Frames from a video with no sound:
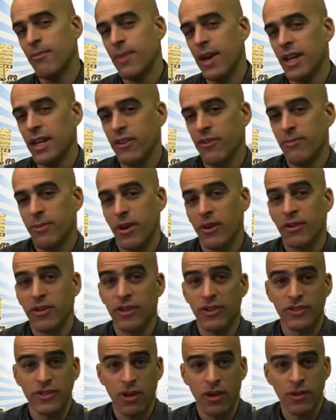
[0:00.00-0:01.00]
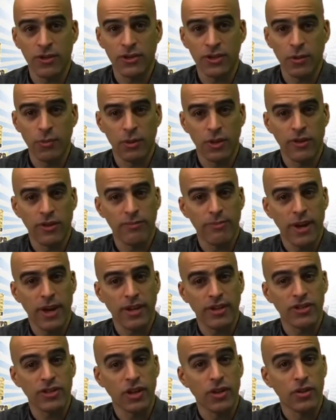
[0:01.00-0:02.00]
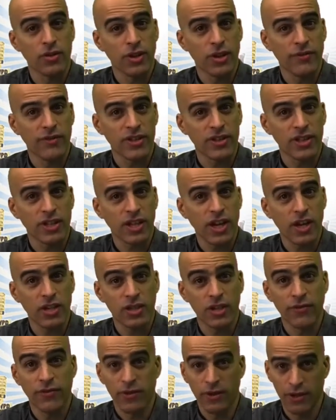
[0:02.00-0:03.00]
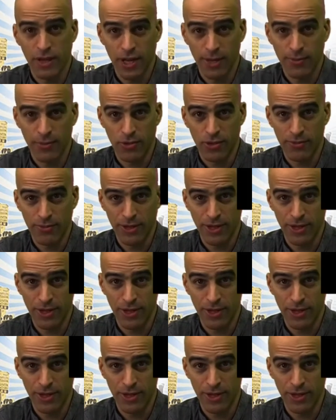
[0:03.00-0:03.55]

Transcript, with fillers: Bank of America is also one of the banks under investigation for LIBOR